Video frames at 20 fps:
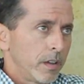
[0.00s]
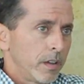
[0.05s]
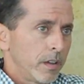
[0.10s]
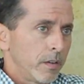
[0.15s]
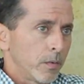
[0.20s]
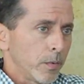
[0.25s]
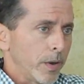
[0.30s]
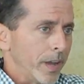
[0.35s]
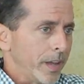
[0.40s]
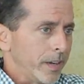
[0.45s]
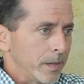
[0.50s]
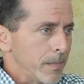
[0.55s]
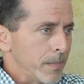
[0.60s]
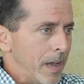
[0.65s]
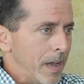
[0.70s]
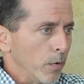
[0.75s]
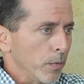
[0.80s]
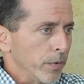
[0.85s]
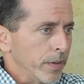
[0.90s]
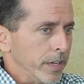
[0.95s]
random
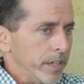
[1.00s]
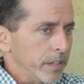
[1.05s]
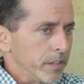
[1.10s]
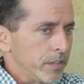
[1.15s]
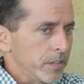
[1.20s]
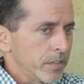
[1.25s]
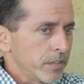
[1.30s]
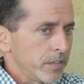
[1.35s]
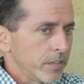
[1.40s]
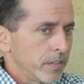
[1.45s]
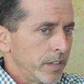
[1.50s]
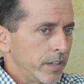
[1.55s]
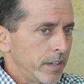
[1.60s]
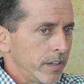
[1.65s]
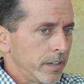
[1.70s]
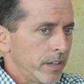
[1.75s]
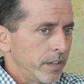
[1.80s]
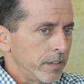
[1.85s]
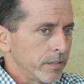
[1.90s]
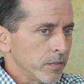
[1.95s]
outreach
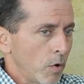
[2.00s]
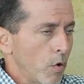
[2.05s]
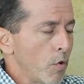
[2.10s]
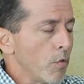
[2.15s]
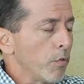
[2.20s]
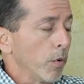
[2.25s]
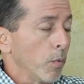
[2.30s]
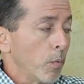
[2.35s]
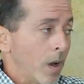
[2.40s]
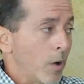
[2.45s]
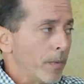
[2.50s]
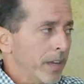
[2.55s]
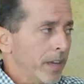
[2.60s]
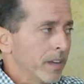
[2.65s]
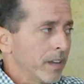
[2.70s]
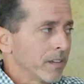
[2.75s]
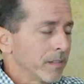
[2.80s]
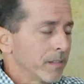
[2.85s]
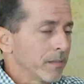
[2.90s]
is overwhelming.